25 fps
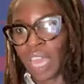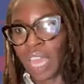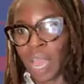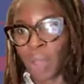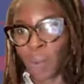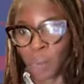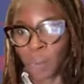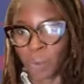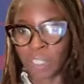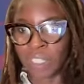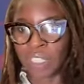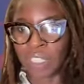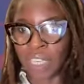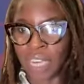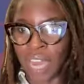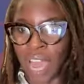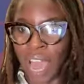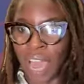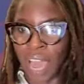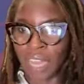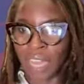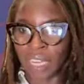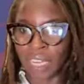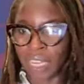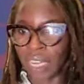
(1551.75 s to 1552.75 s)
and what's
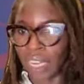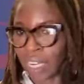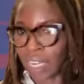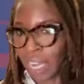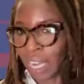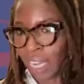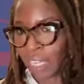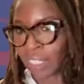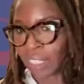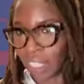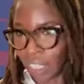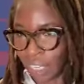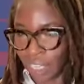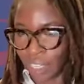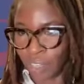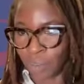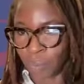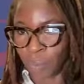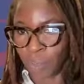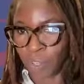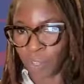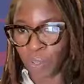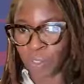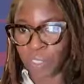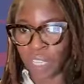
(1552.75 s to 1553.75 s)
not
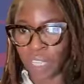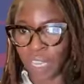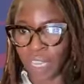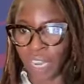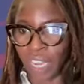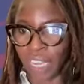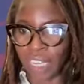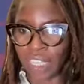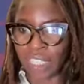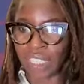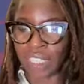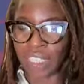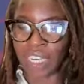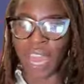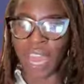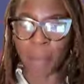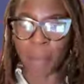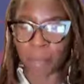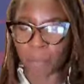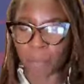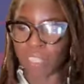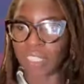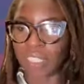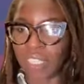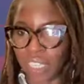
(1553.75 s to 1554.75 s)
connecting when you say like it's
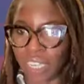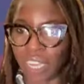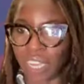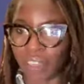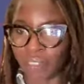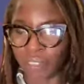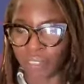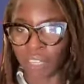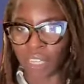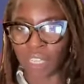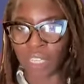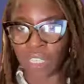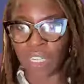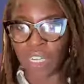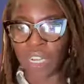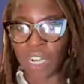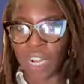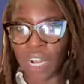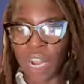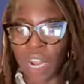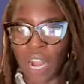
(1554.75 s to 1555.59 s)
not put together.